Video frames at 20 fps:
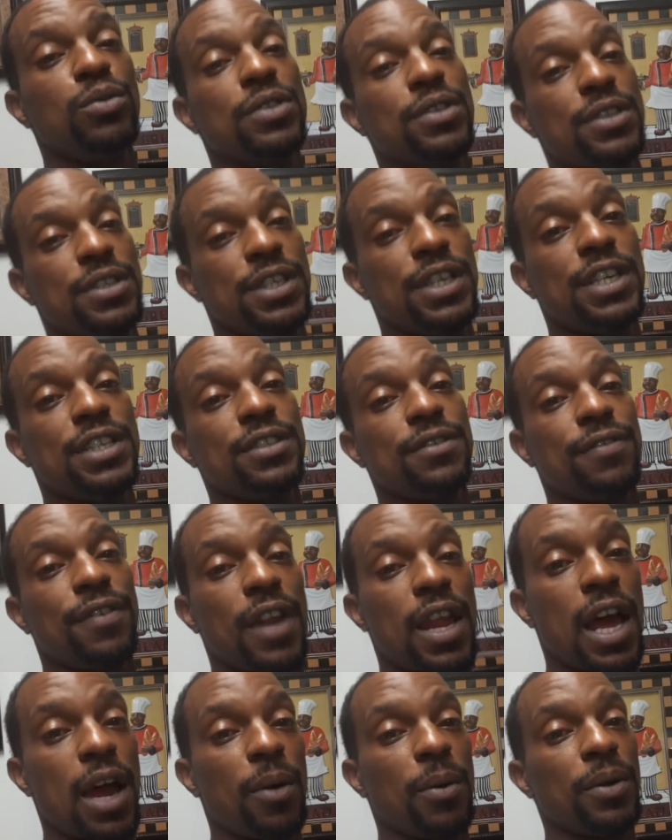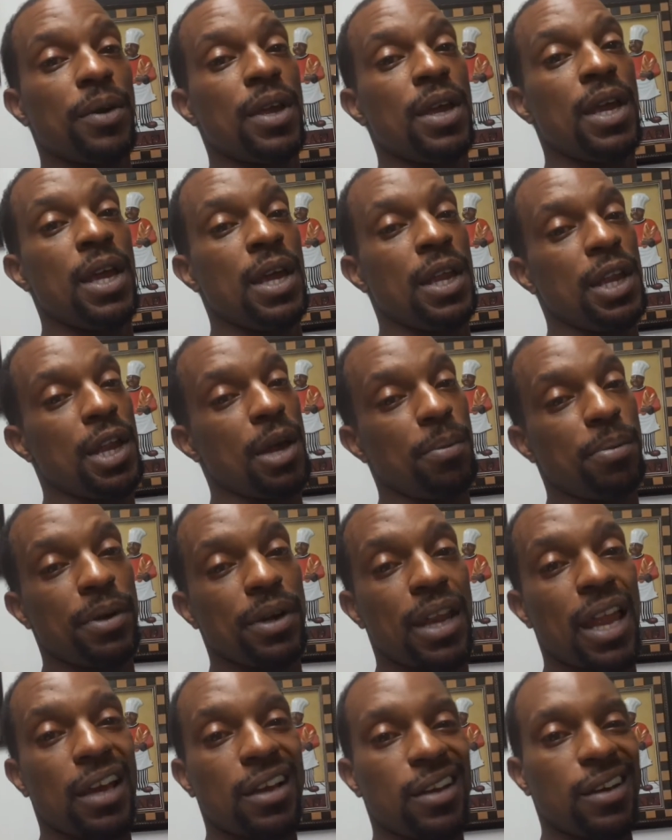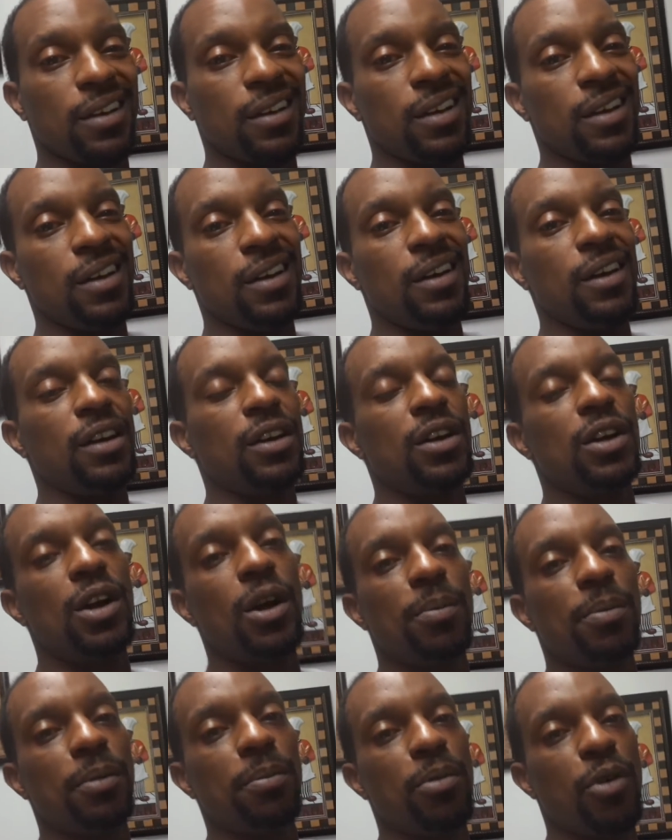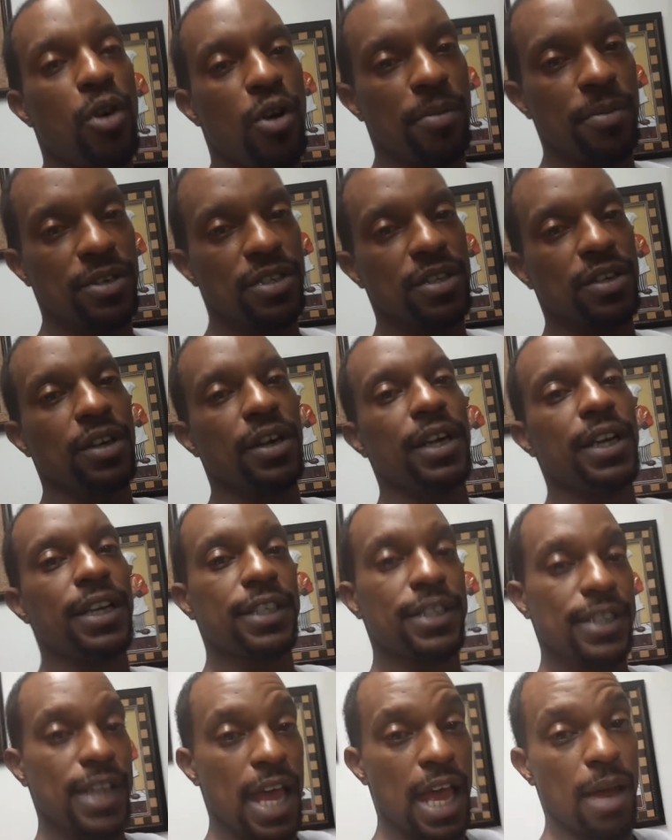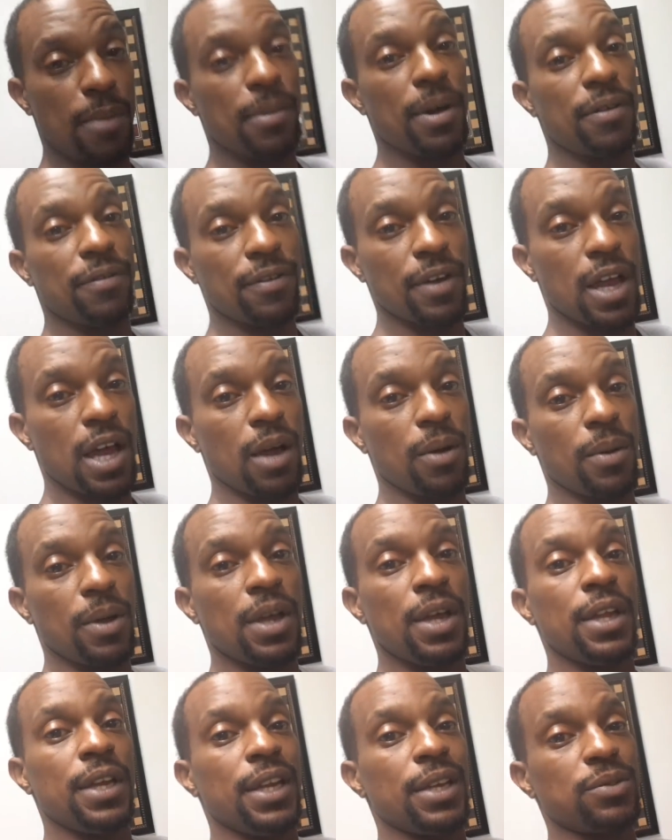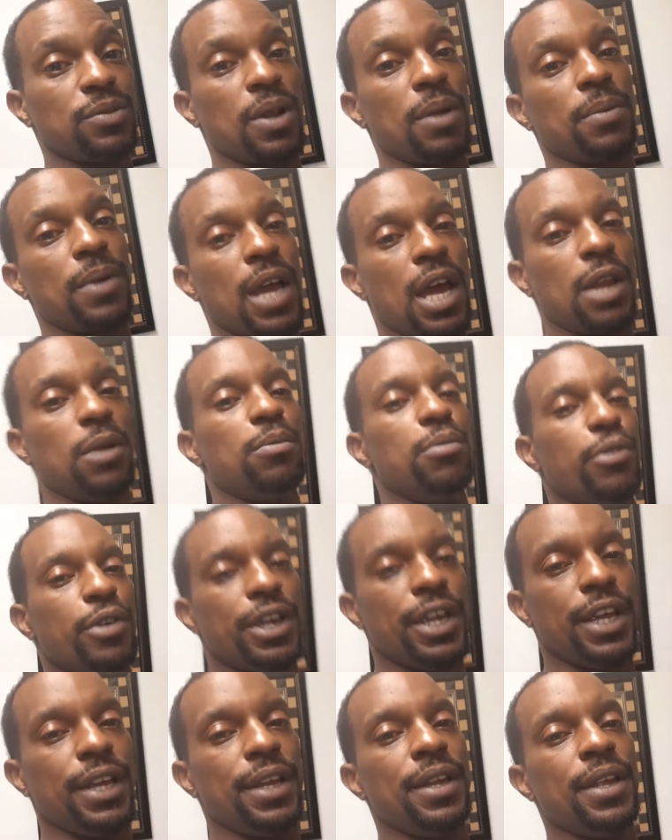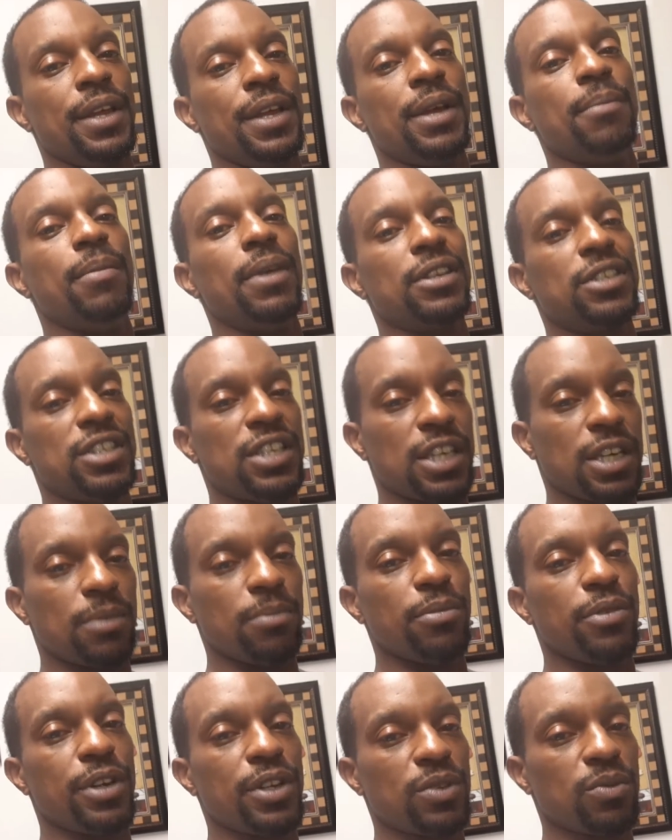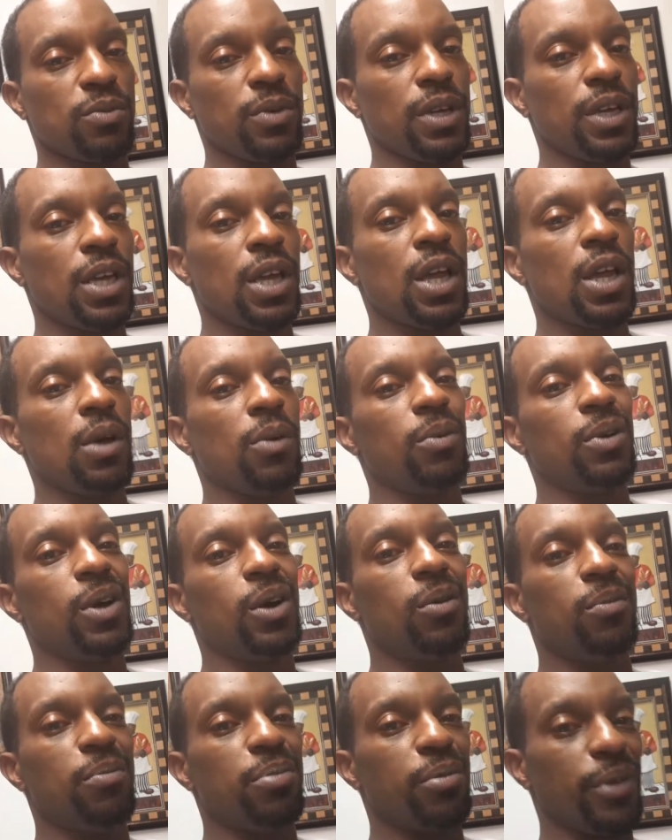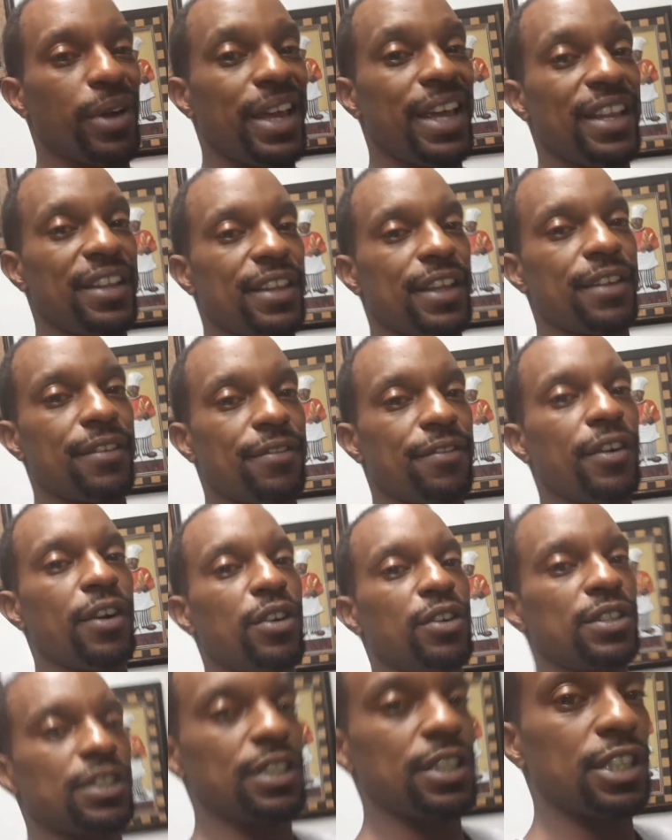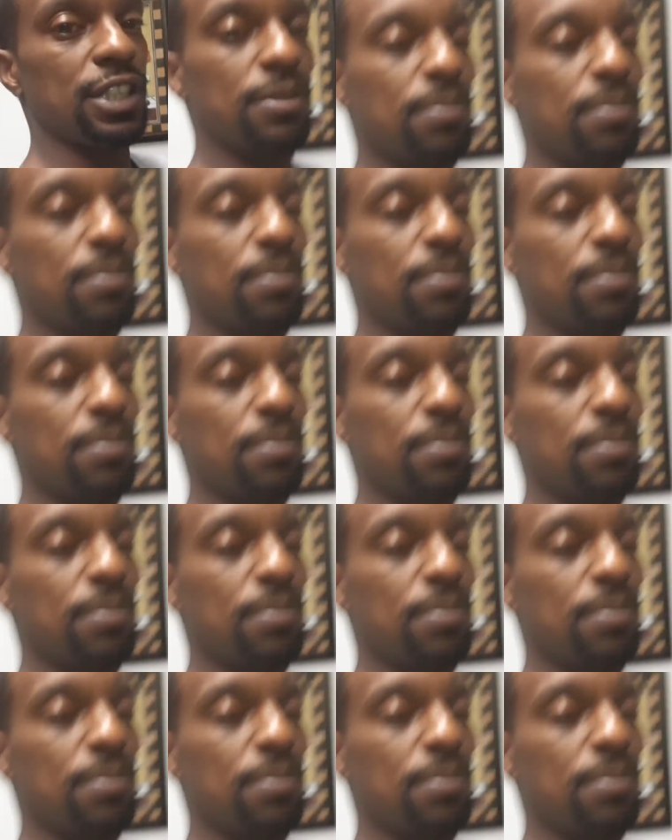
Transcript: using seasoned flour. And I put like a a cup of Parmesan inside my flour. That's why I'm kind of bread my chicken breast with. We're going to bread that first in